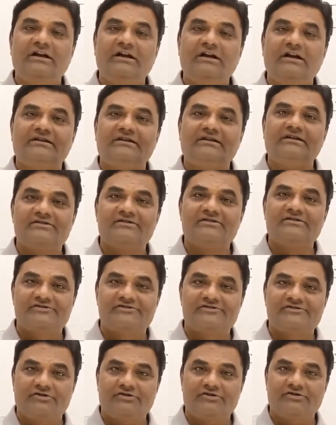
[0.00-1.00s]
then
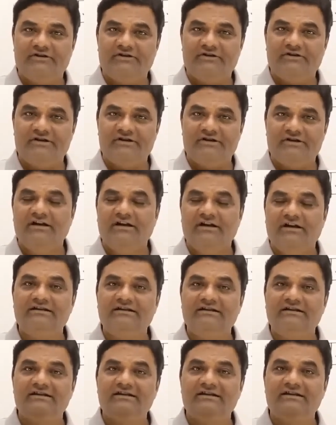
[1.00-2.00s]
solve it and
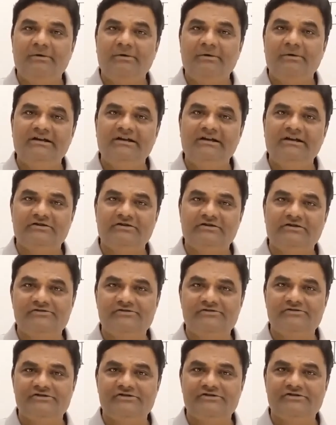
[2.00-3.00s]
combine the
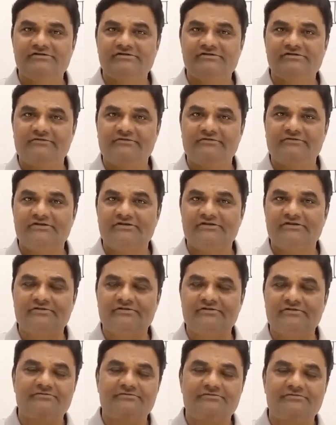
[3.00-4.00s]
solutions of the
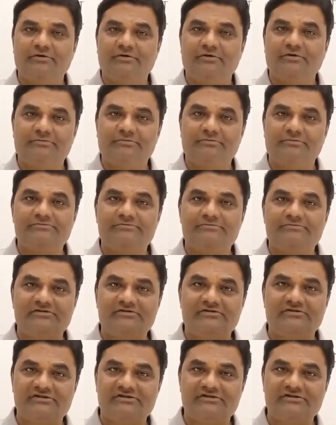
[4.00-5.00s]
small problems or
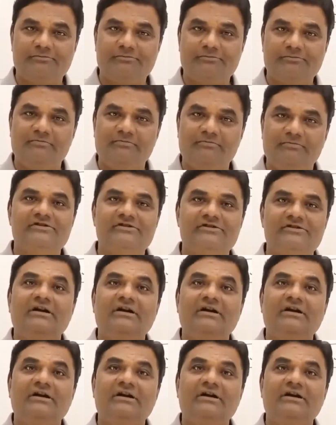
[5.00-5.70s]
subproblems